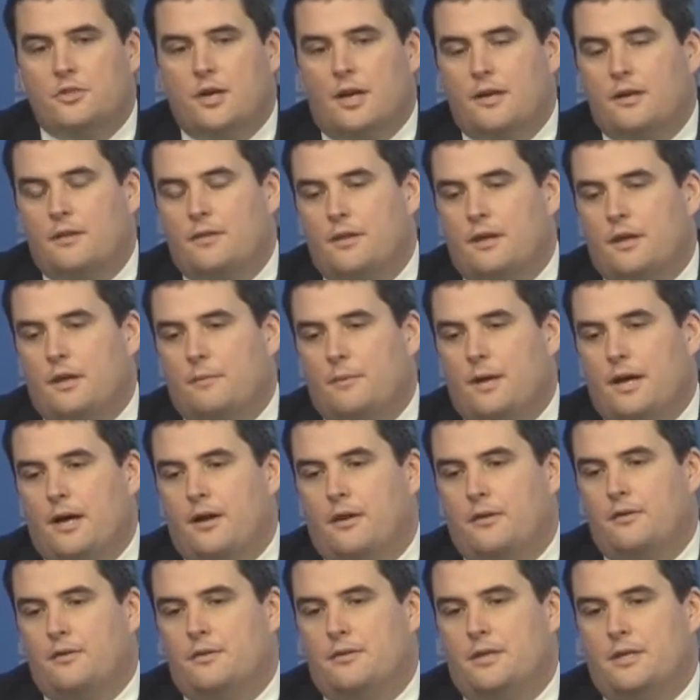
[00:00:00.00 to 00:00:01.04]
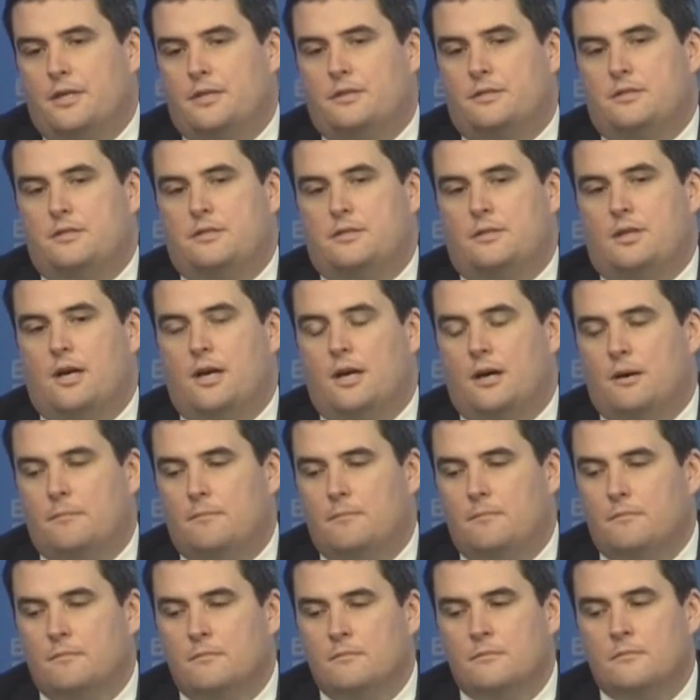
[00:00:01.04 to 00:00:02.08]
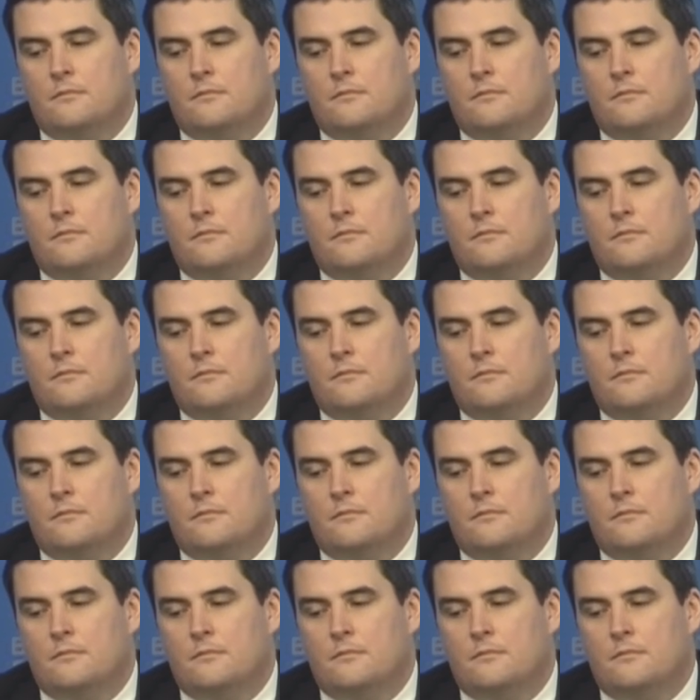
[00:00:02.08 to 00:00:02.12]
trying to think about this um,